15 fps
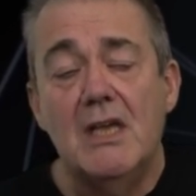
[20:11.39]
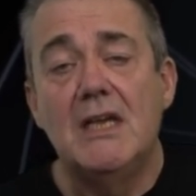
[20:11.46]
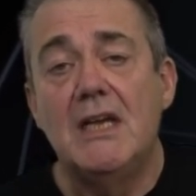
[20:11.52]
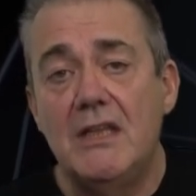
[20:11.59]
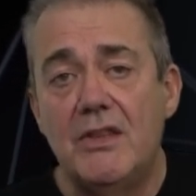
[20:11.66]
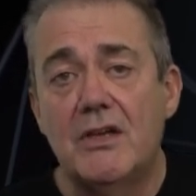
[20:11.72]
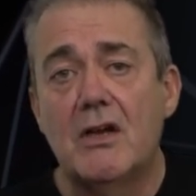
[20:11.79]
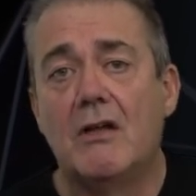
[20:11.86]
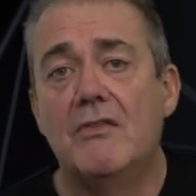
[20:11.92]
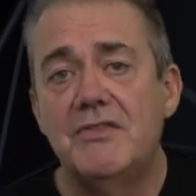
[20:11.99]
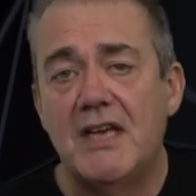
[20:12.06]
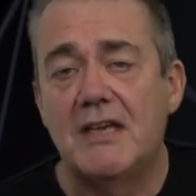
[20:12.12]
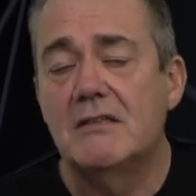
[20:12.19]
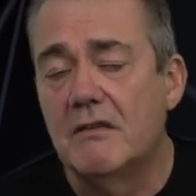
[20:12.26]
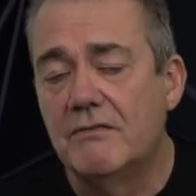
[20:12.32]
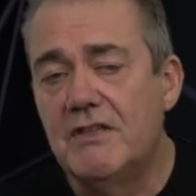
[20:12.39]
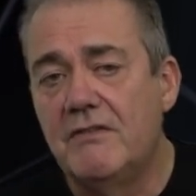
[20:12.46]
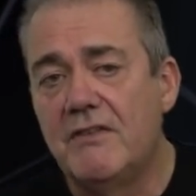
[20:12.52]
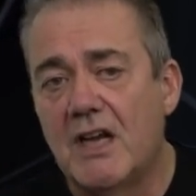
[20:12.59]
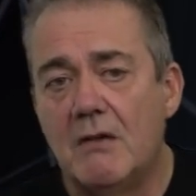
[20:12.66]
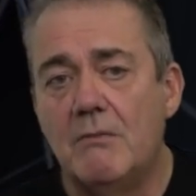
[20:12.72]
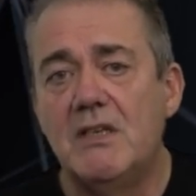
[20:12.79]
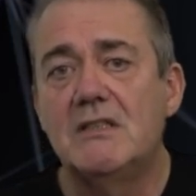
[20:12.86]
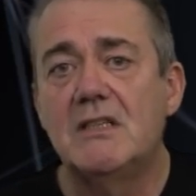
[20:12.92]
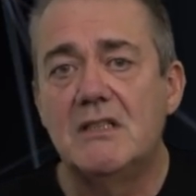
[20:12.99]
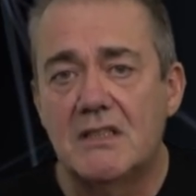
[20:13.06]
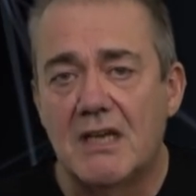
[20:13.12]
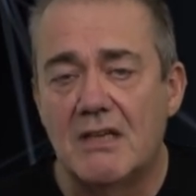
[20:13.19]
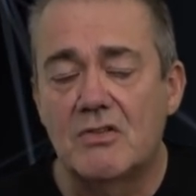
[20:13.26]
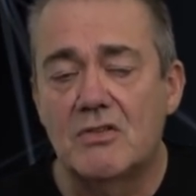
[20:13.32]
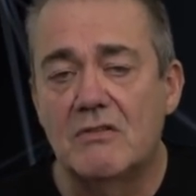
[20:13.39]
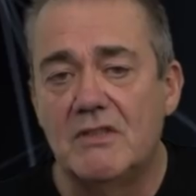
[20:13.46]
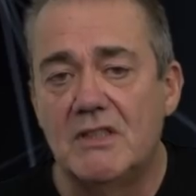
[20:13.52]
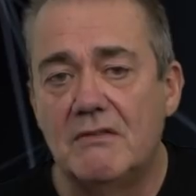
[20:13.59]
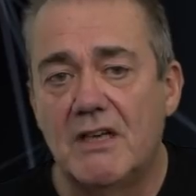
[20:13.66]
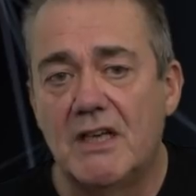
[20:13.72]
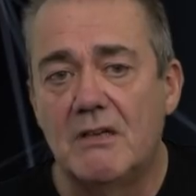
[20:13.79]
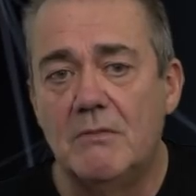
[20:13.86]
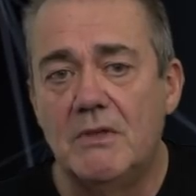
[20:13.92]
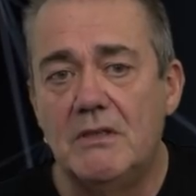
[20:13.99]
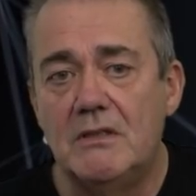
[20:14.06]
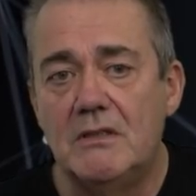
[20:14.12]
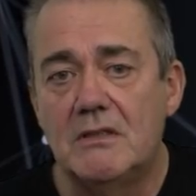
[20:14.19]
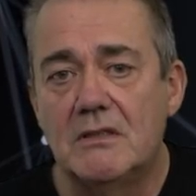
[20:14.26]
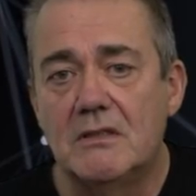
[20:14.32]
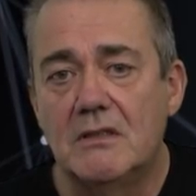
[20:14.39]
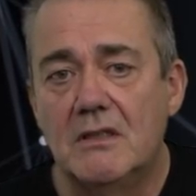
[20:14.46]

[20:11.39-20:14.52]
in the context of development and test-driven development.